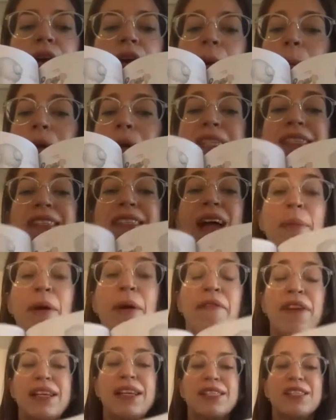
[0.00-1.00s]
But some of
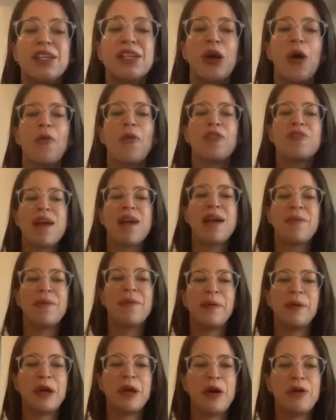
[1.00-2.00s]
us, the only way we
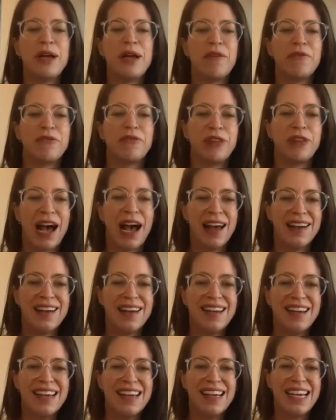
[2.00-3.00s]
would go down flat
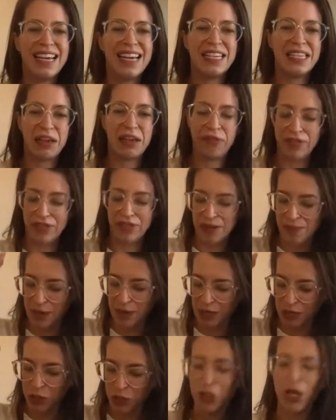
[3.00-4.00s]
is if
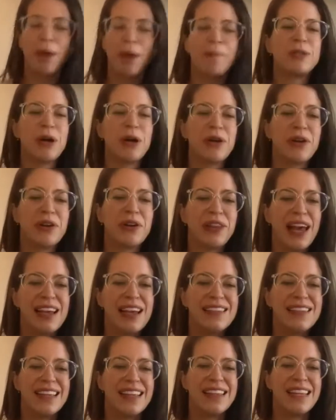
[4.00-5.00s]
somebody jumped on our
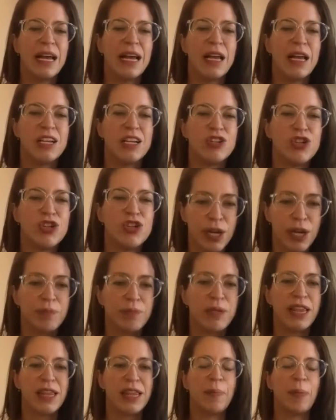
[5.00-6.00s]
legs and then it chipped
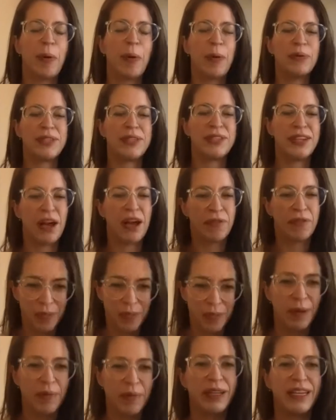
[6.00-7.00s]
at the bones enough to
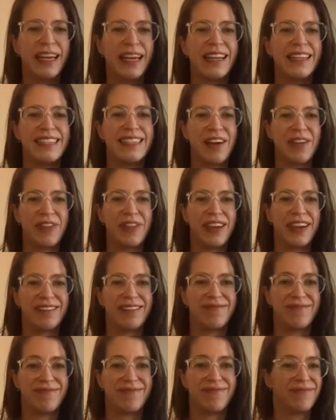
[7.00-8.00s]
be able to get it down there,
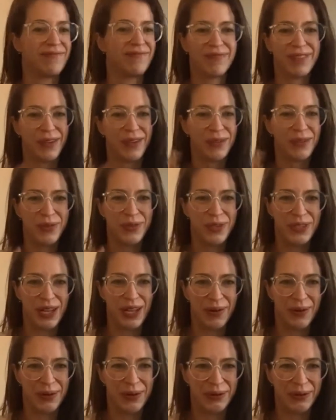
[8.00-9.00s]
which is
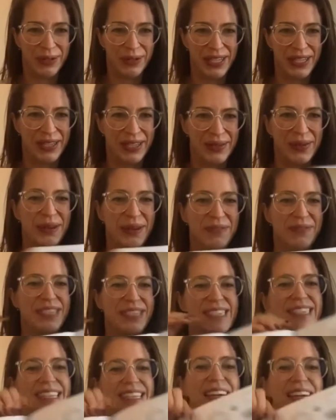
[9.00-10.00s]
not what we're going to do,
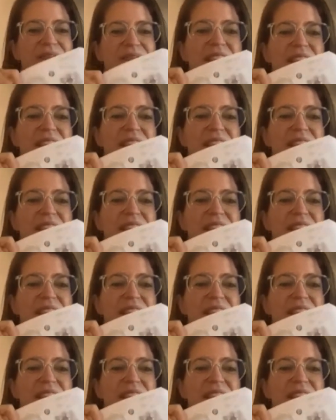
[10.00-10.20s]
obviously.